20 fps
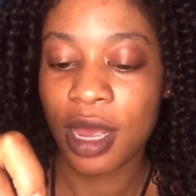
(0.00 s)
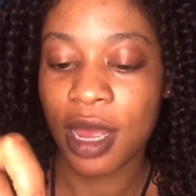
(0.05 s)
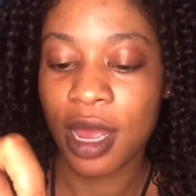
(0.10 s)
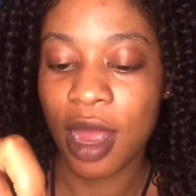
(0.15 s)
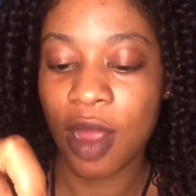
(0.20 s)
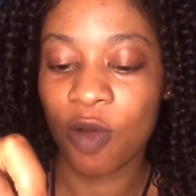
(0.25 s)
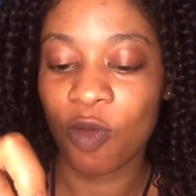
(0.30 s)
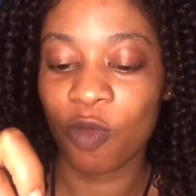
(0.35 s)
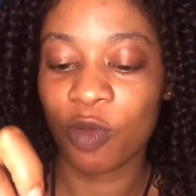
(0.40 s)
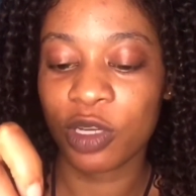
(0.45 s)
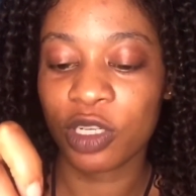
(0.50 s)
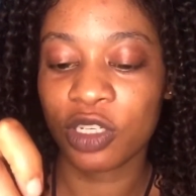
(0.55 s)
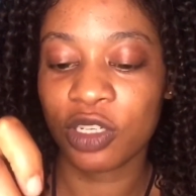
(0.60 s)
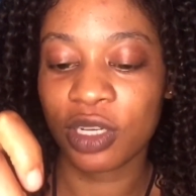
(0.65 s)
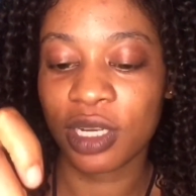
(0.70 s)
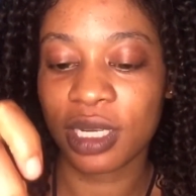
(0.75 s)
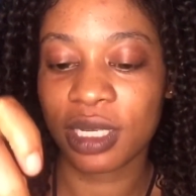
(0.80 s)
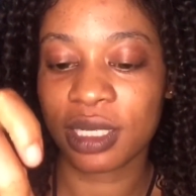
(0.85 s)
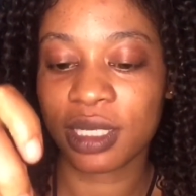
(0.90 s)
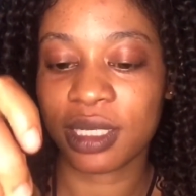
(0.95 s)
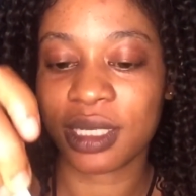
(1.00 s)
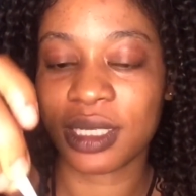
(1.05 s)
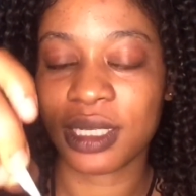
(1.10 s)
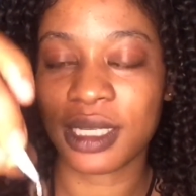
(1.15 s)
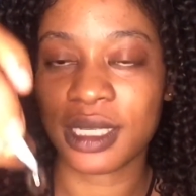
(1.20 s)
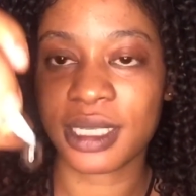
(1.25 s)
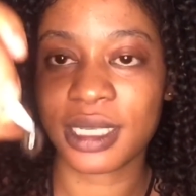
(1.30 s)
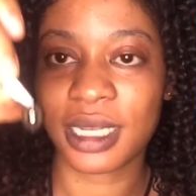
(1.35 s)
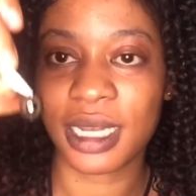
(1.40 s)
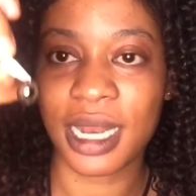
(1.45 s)
I wish you can see
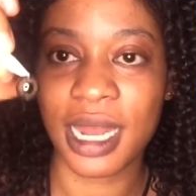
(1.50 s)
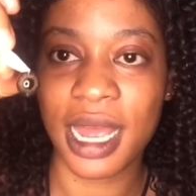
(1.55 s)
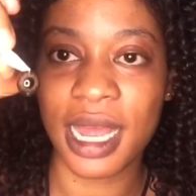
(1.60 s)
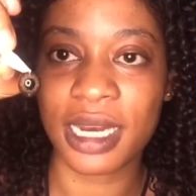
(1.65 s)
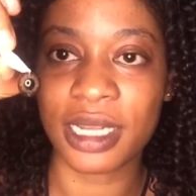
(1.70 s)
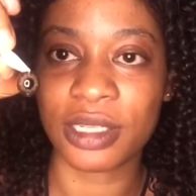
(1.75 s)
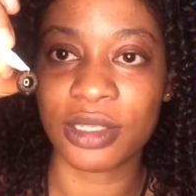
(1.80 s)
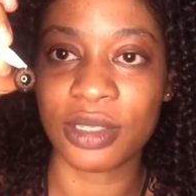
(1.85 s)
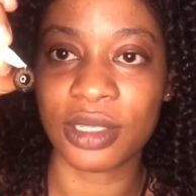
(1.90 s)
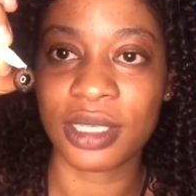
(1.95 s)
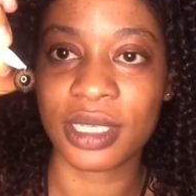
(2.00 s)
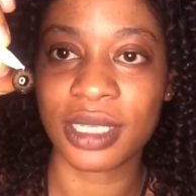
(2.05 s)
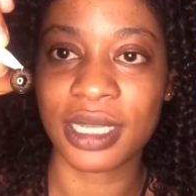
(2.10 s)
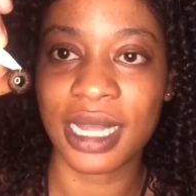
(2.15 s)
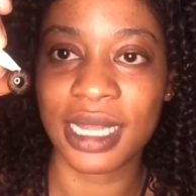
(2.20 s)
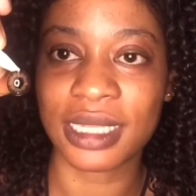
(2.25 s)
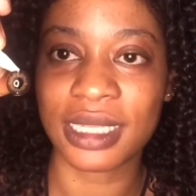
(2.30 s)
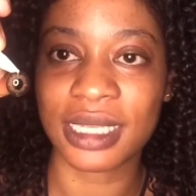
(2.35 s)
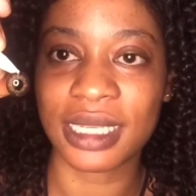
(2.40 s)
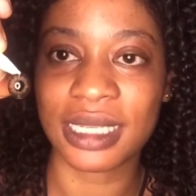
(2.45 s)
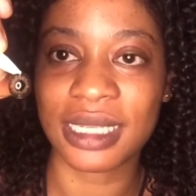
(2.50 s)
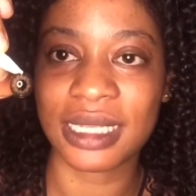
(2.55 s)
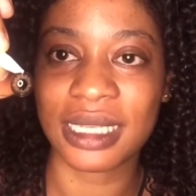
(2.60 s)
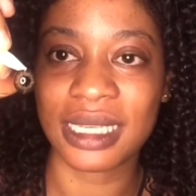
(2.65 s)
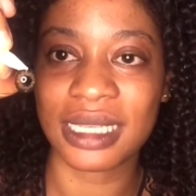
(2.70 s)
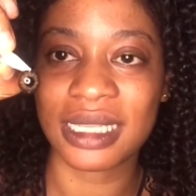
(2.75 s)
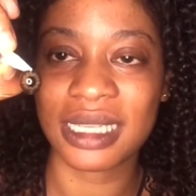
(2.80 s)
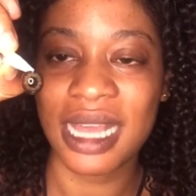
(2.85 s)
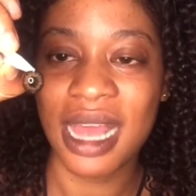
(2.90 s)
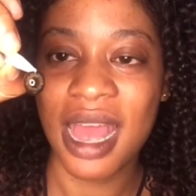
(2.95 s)
this clearly to see that it
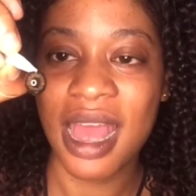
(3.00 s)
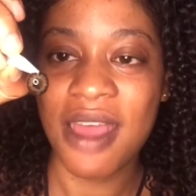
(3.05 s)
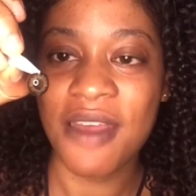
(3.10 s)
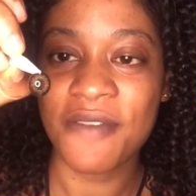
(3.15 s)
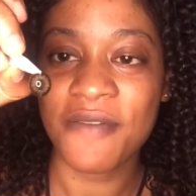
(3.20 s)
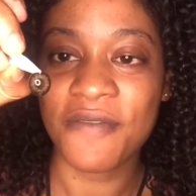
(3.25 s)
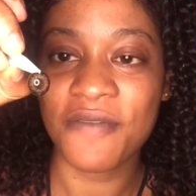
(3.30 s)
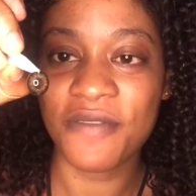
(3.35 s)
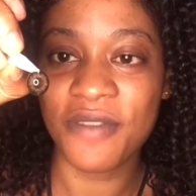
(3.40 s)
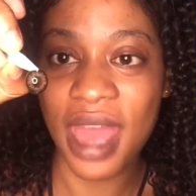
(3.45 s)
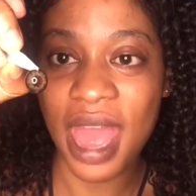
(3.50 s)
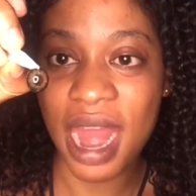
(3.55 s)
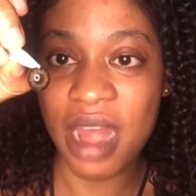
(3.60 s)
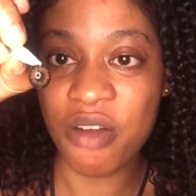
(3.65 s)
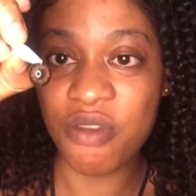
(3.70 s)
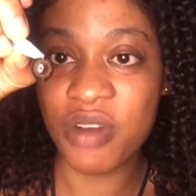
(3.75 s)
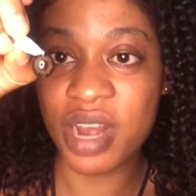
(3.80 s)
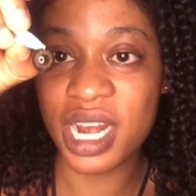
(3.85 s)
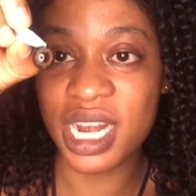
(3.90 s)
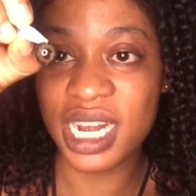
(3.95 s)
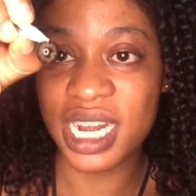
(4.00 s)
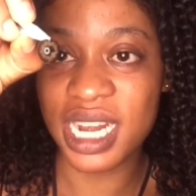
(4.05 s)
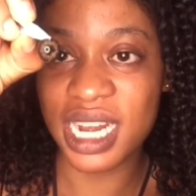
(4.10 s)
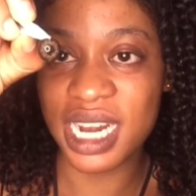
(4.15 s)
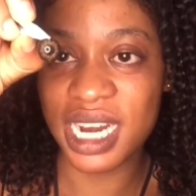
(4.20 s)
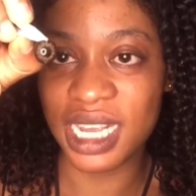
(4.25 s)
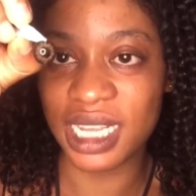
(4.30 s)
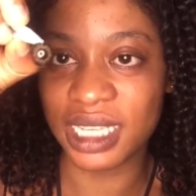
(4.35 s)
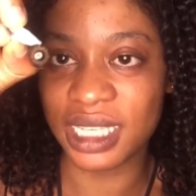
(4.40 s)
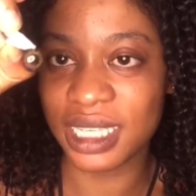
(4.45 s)
is very
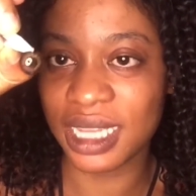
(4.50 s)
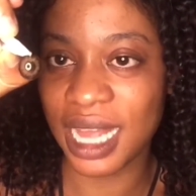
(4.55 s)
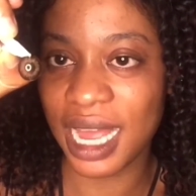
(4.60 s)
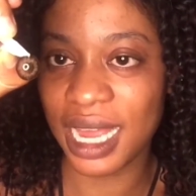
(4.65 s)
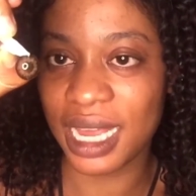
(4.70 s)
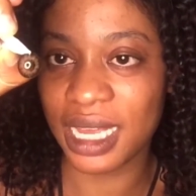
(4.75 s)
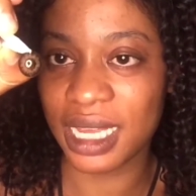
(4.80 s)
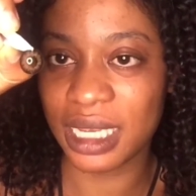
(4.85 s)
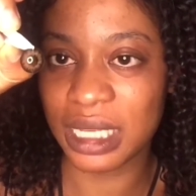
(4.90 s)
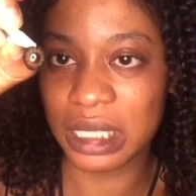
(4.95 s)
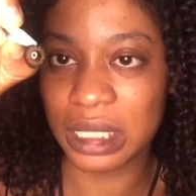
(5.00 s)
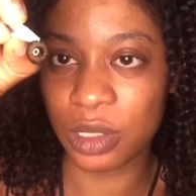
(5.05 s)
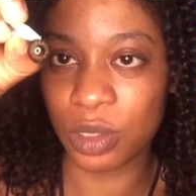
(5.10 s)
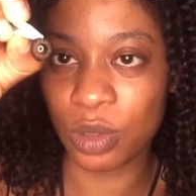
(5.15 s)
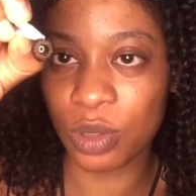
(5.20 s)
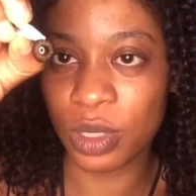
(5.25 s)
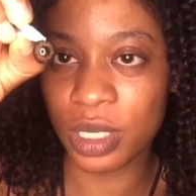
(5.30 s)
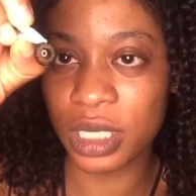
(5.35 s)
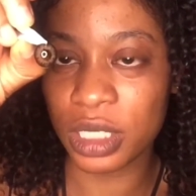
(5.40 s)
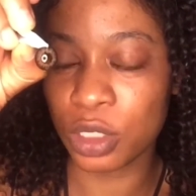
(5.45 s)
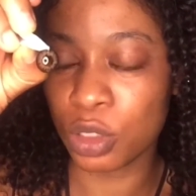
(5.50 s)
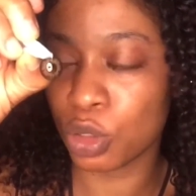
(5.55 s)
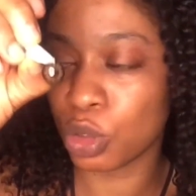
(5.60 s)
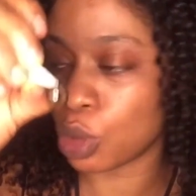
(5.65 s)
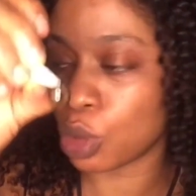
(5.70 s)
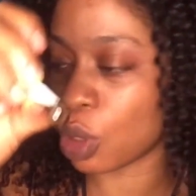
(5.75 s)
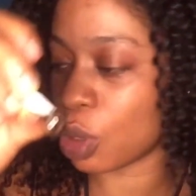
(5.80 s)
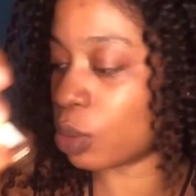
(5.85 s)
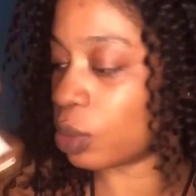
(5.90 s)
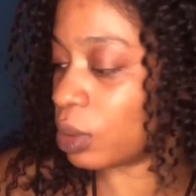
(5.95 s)
neat, like it's looking
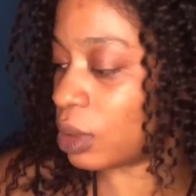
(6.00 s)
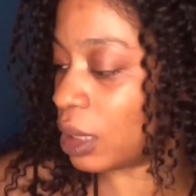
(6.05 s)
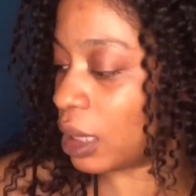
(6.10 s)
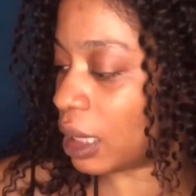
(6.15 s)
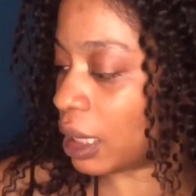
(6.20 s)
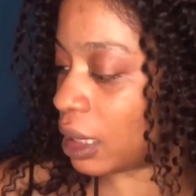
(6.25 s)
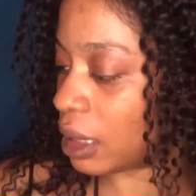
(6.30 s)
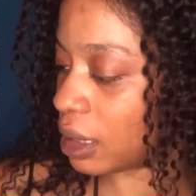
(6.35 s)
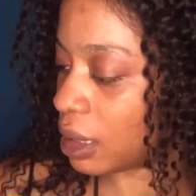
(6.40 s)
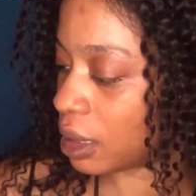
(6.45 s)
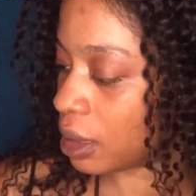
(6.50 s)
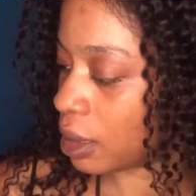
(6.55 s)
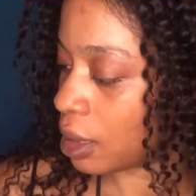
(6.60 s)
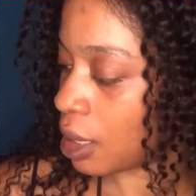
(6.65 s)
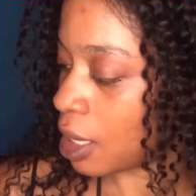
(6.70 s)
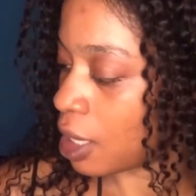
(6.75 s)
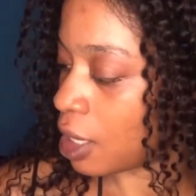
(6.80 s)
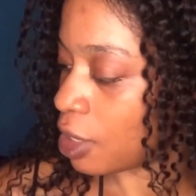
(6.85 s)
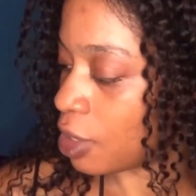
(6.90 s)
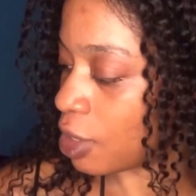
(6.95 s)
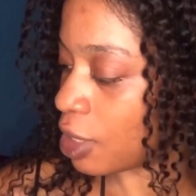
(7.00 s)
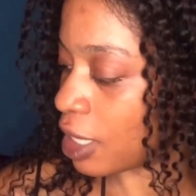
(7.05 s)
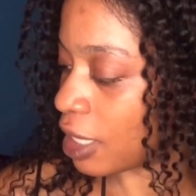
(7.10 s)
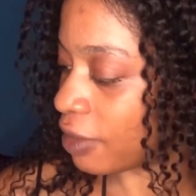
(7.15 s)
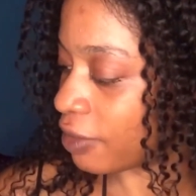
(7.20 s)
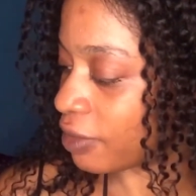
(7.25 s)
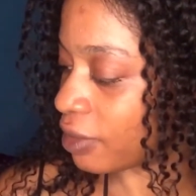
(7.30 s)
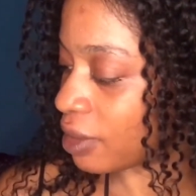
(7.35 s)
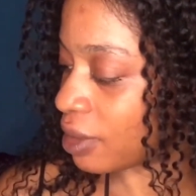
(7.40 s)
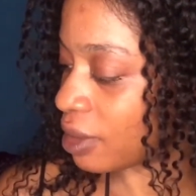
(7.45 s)
so neat. You
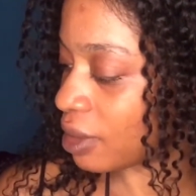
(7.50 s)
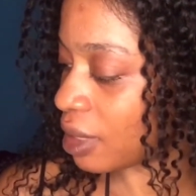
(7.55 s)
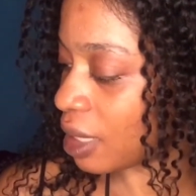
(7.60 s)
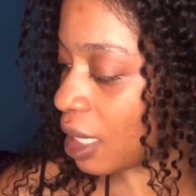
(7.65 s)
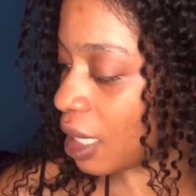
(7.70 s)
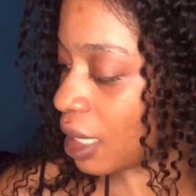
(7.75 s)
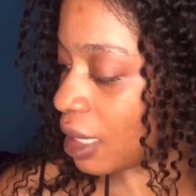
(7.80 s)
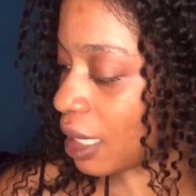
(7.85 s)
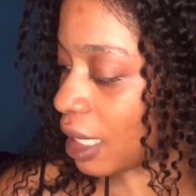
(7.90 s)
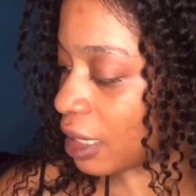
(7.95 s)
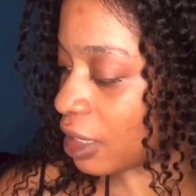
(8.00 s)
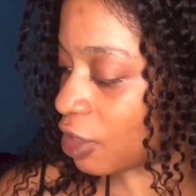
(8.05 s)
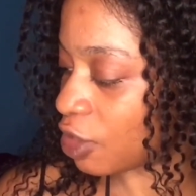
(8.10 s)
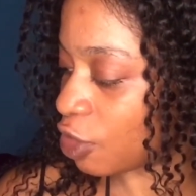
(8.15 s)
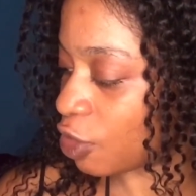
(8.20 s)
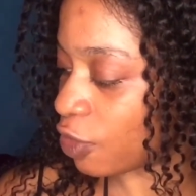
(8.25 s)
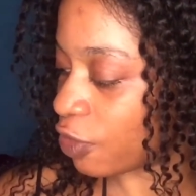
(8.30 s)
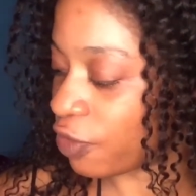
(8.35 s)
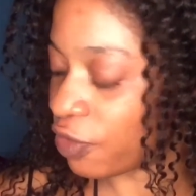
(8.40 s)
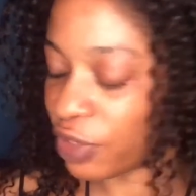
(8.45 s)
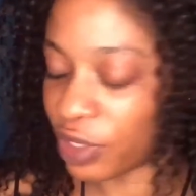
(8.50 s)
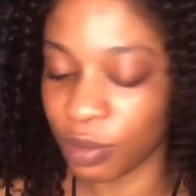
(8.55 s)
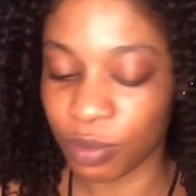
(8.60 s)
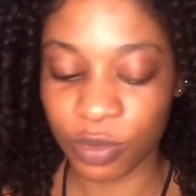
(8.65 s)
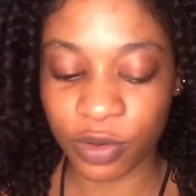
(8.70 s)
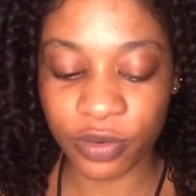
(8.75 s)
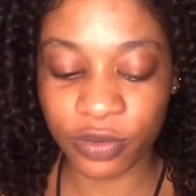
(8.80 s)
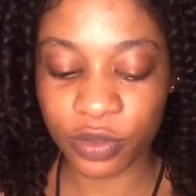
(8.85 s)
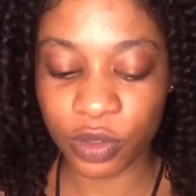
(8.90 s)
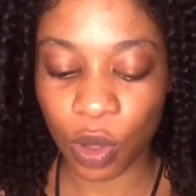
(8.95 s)
can see it that you've
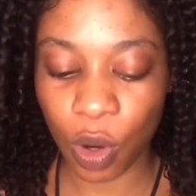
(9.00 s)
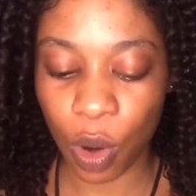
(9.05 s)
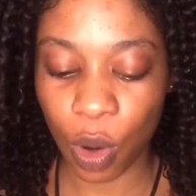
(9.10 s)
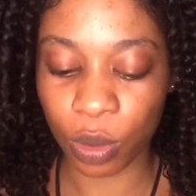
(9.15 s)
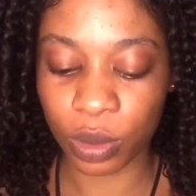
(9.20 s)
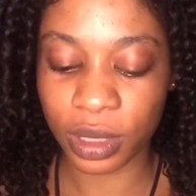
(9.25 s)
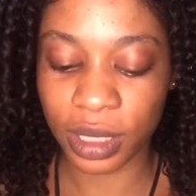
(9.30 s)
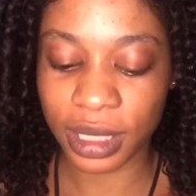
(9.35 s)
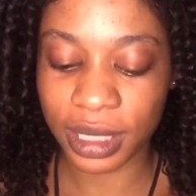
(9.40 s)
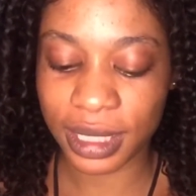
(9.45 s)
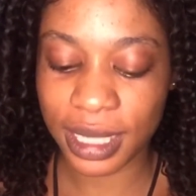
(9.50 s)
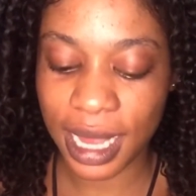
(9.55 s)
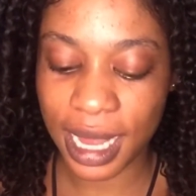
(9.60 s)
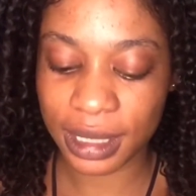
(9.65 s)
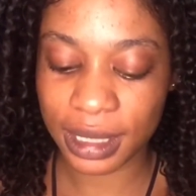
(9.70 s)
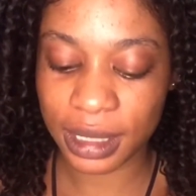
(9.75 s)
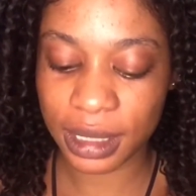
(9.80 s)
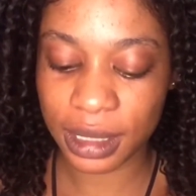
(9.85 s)
removed all the dirt.